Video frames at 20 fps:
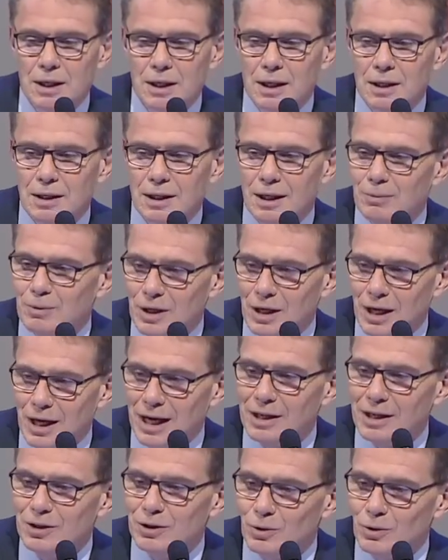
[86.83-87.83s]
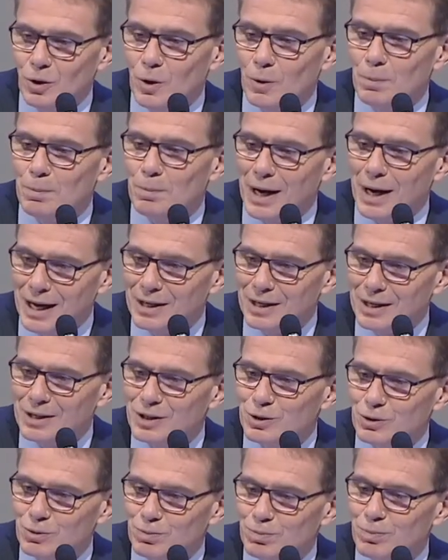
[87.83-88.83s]
And I would argue, on
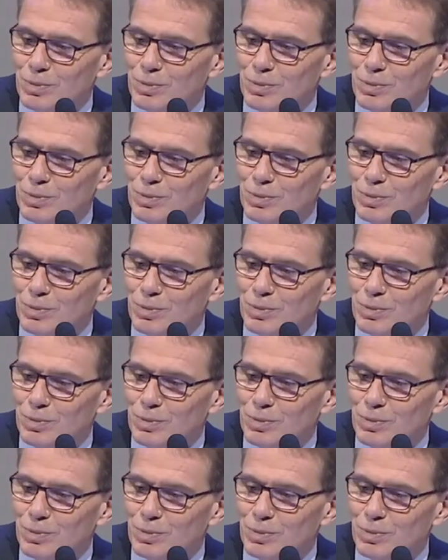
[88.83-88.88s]
balance,